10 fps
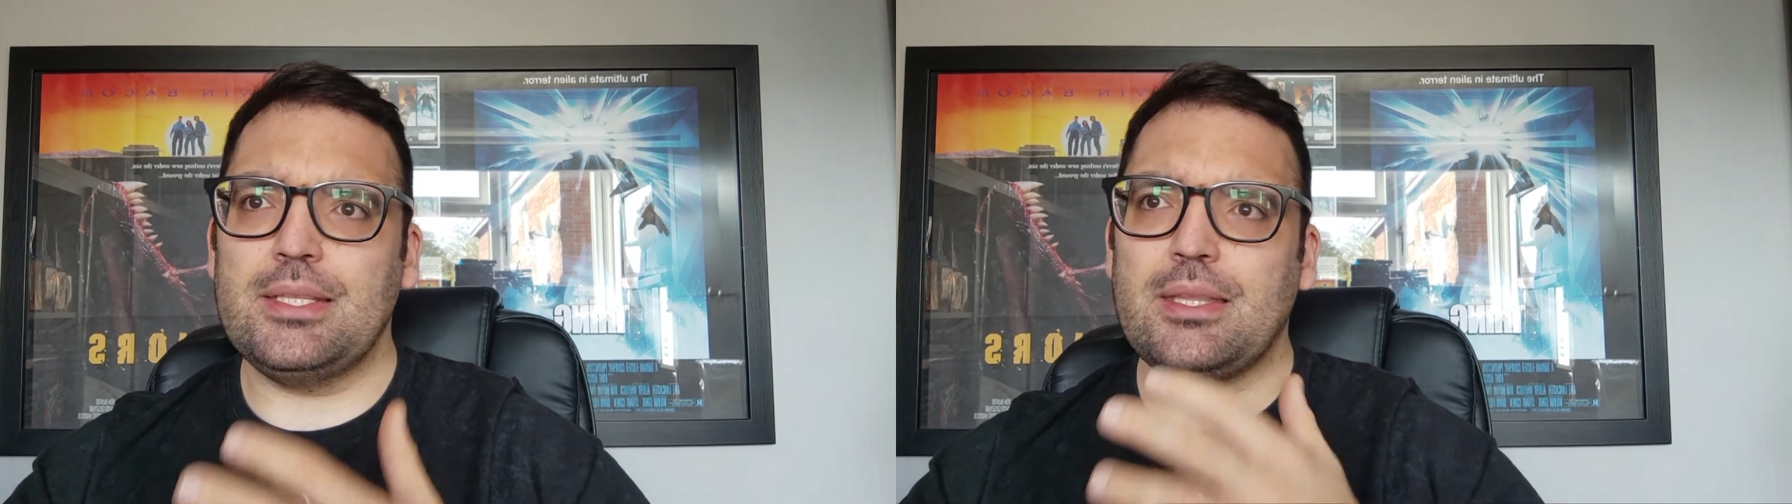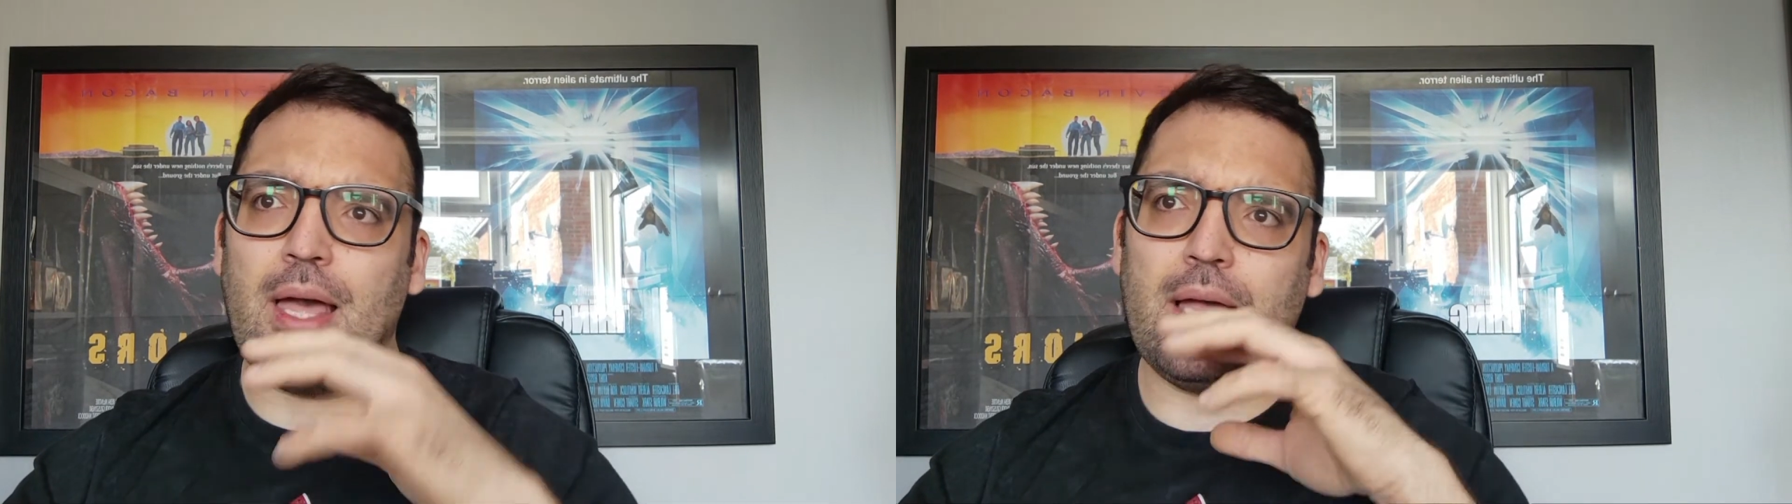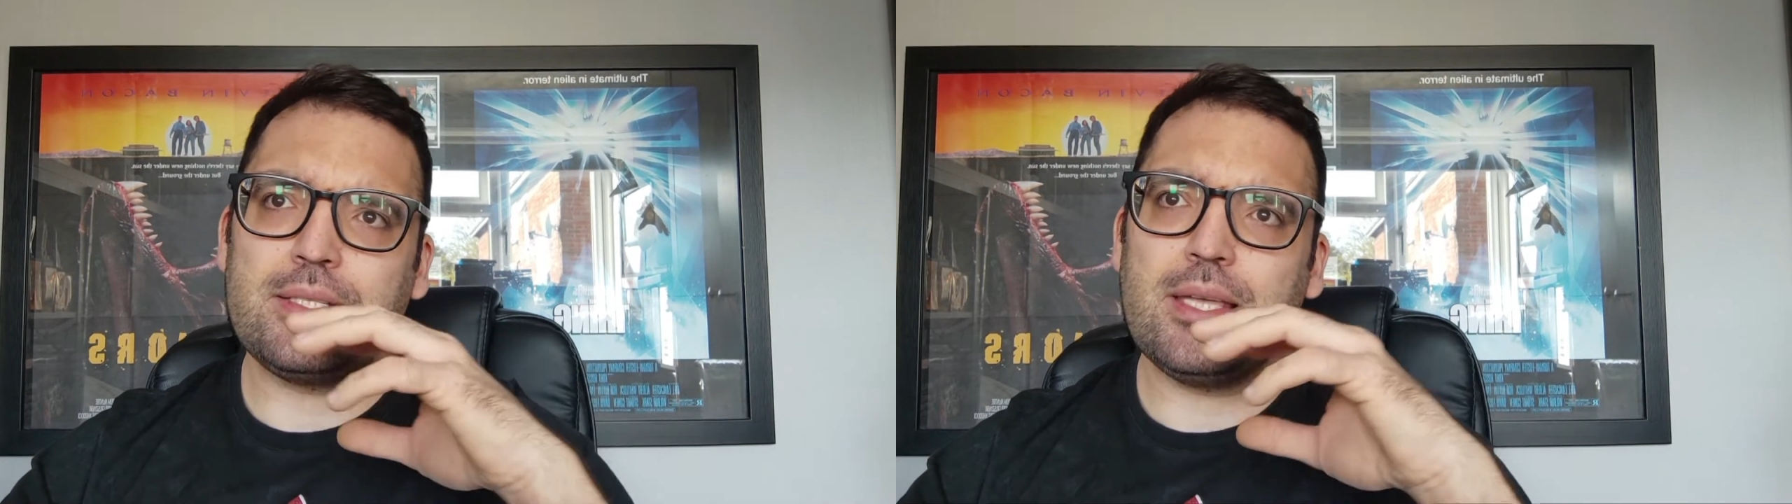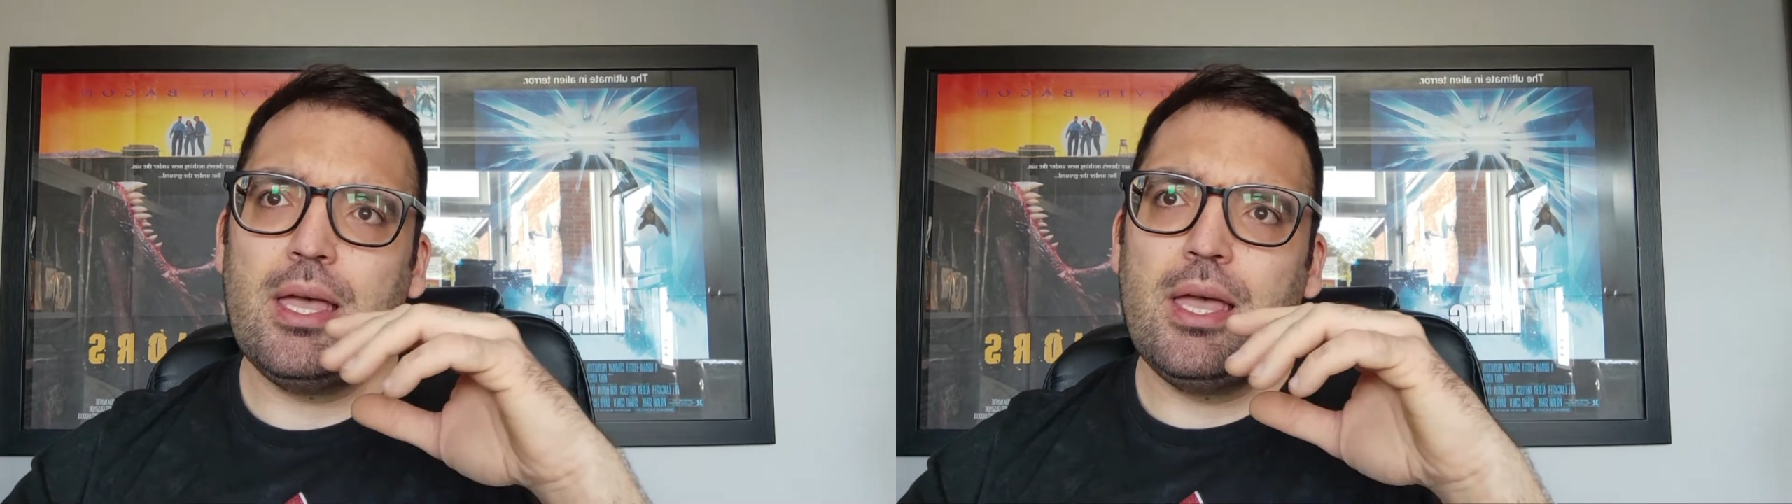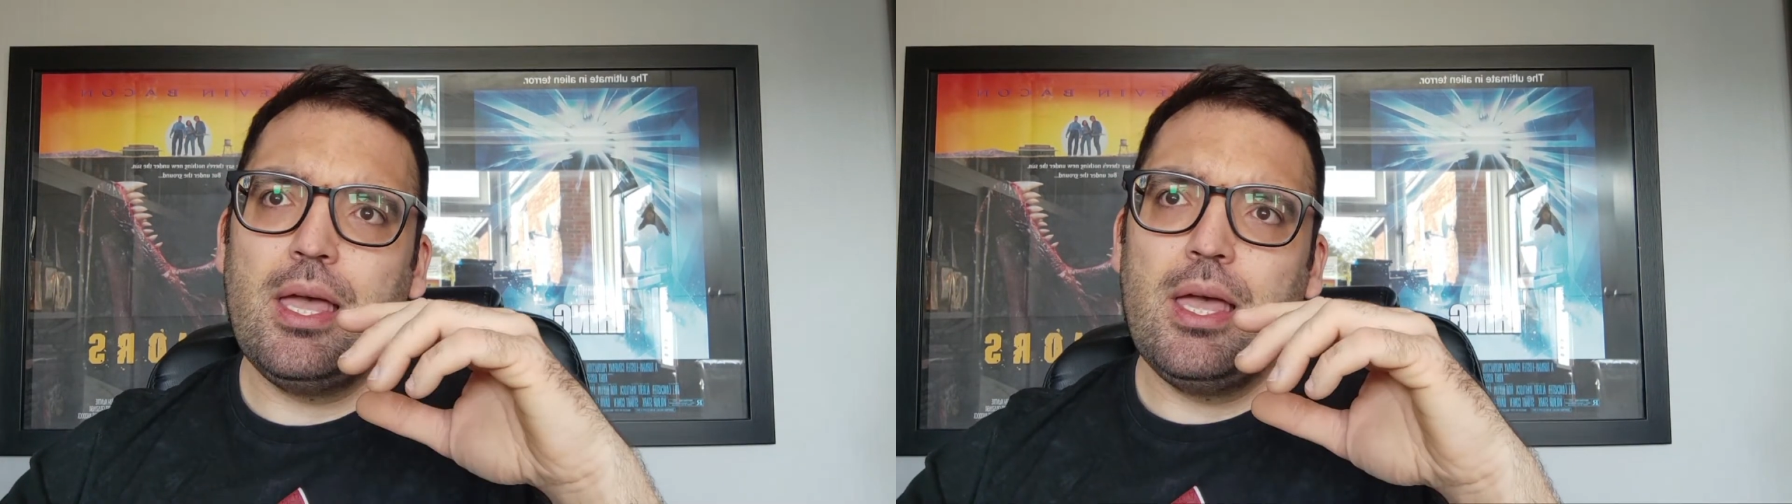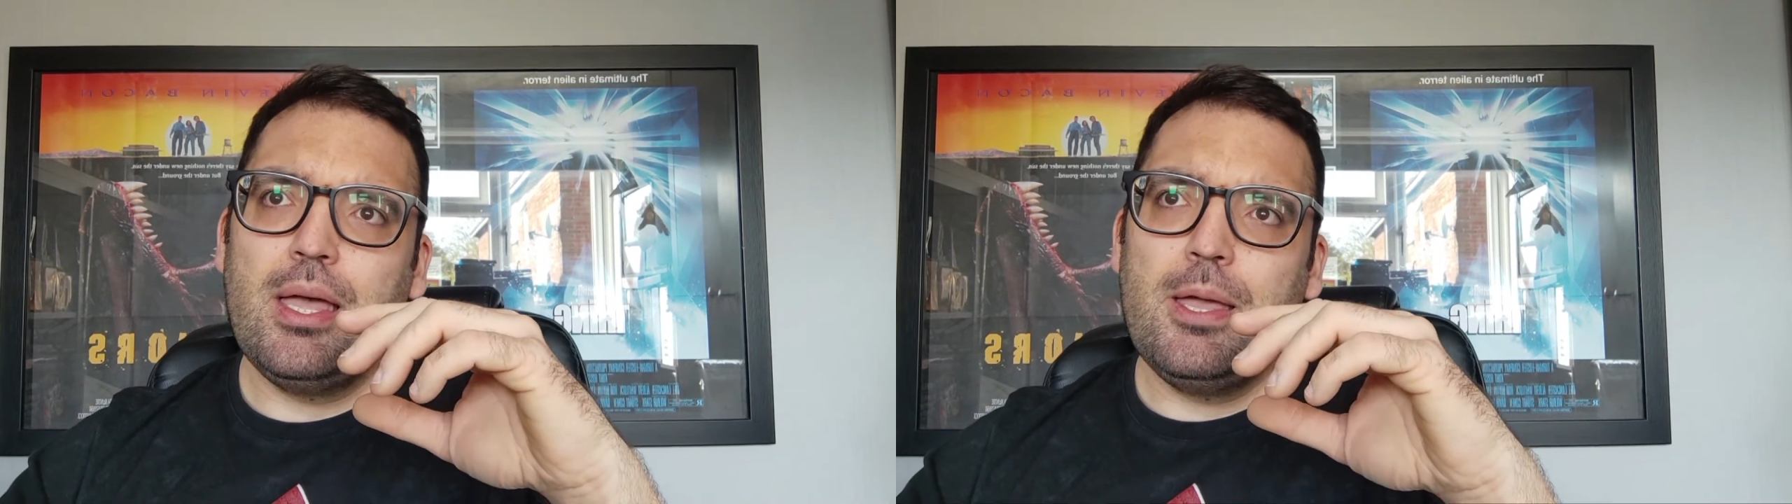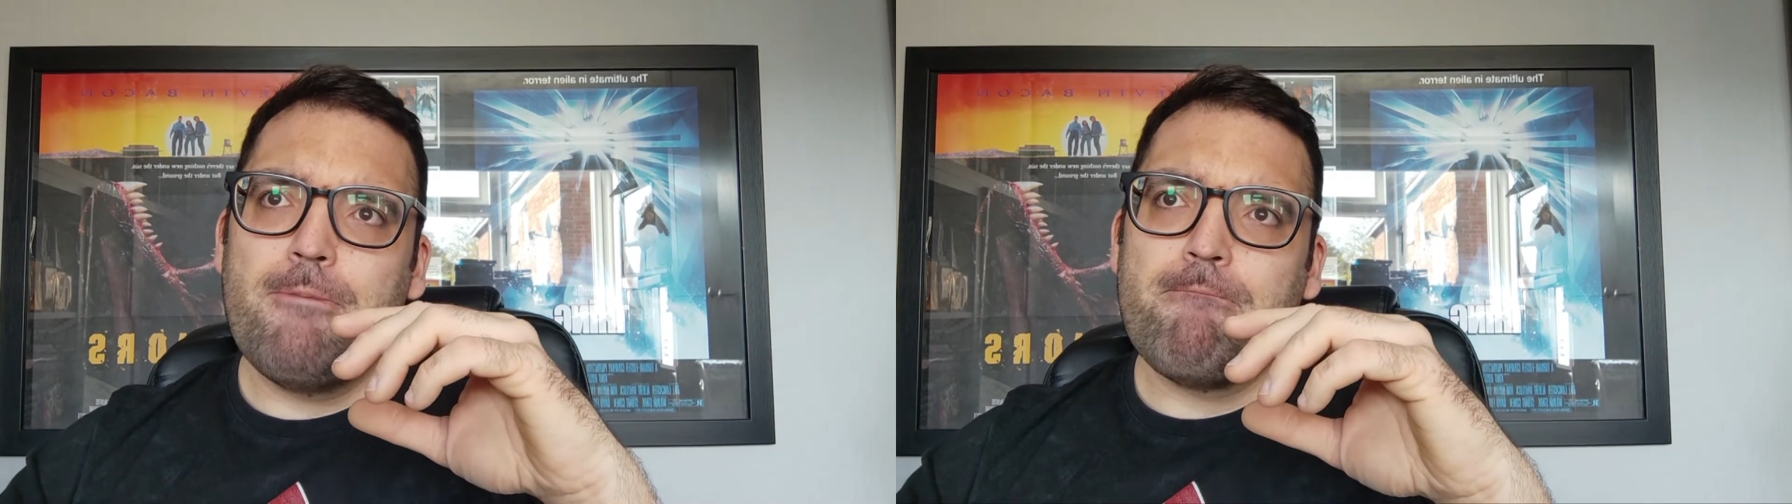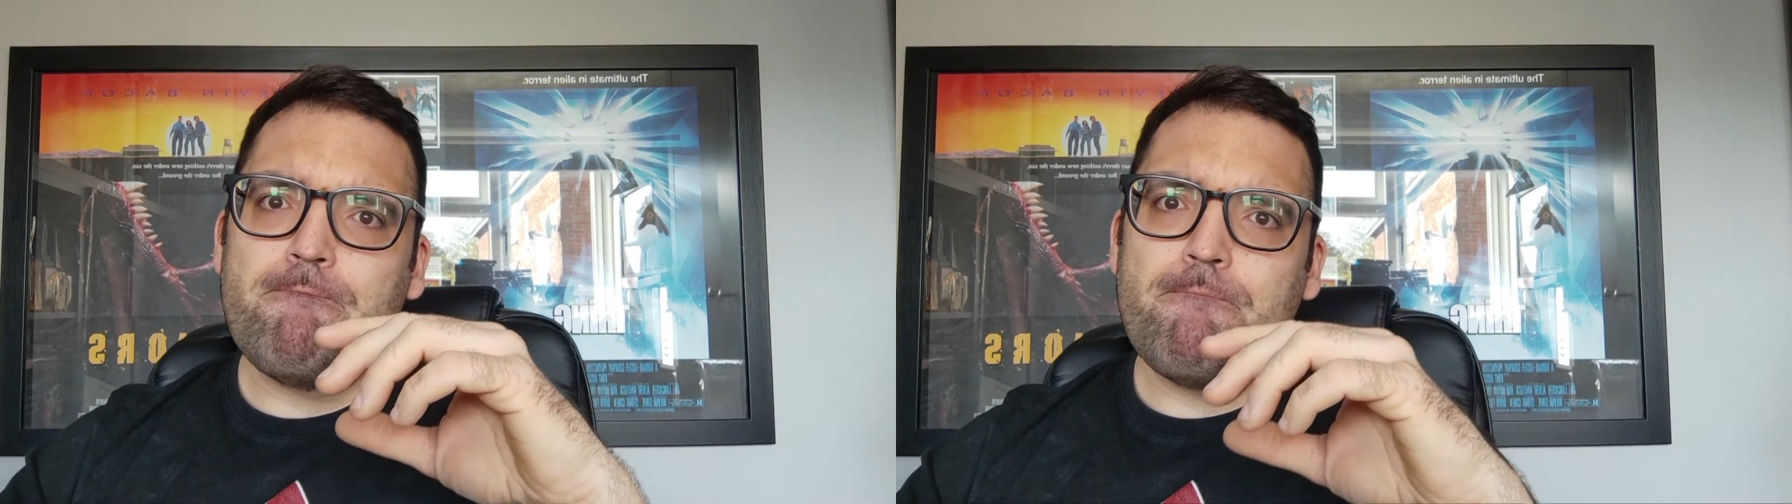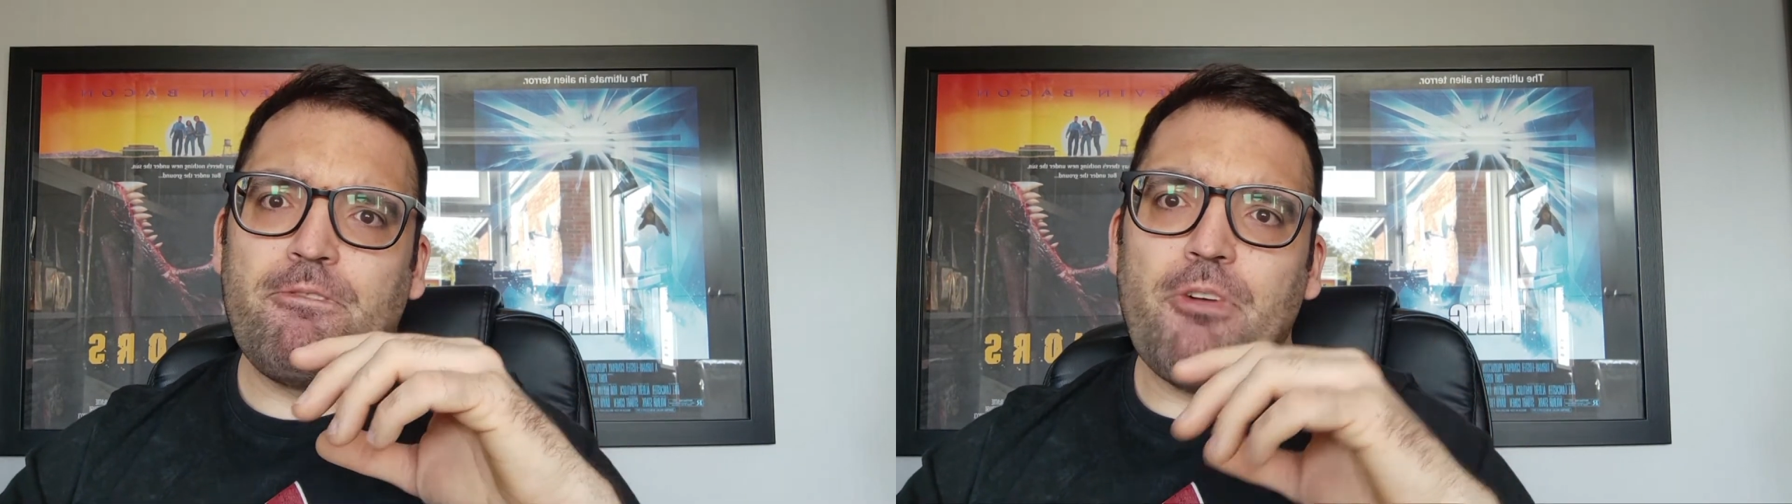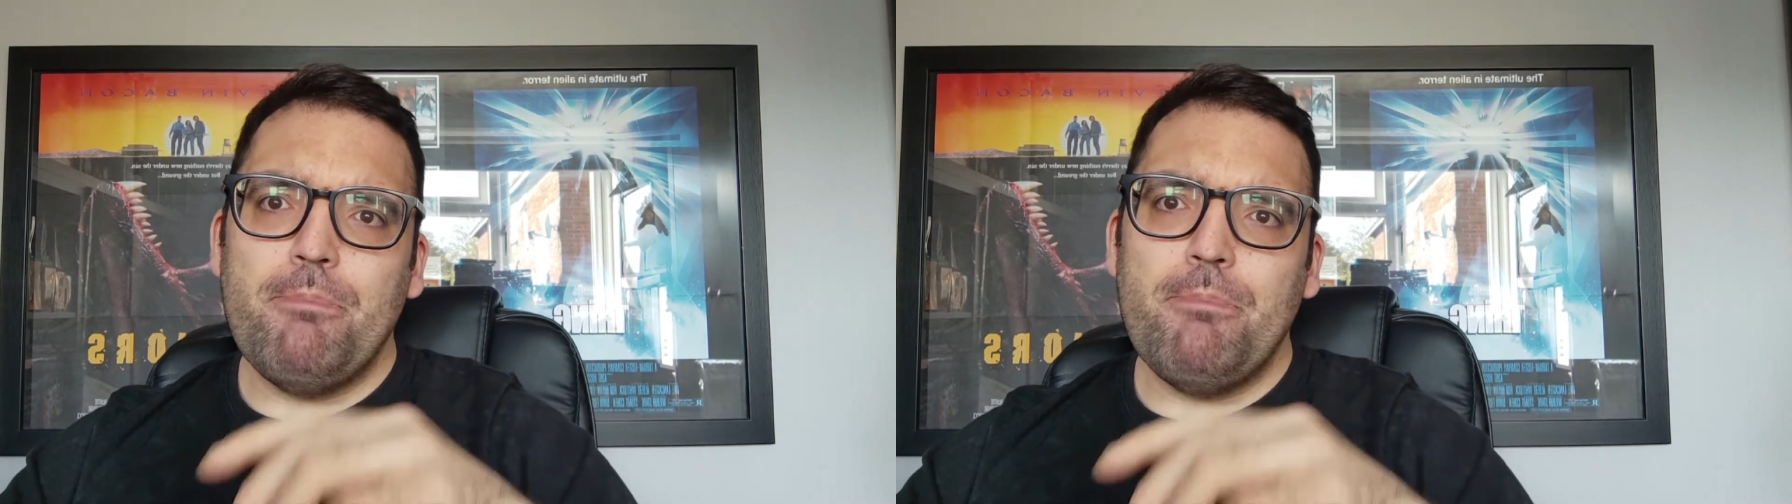that for